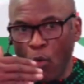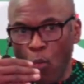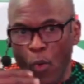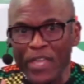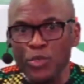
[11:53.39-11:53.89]

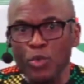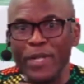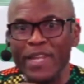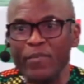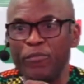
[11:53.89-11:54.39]
When you
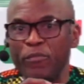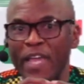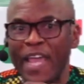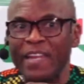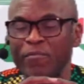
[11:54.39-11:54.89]
leave
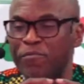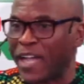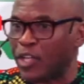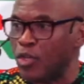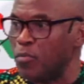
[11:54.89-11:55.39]
any
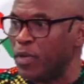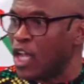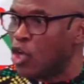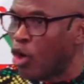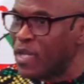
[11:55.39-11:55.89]
vacuum
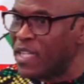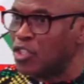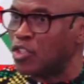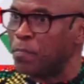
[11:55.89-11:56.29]
in communication,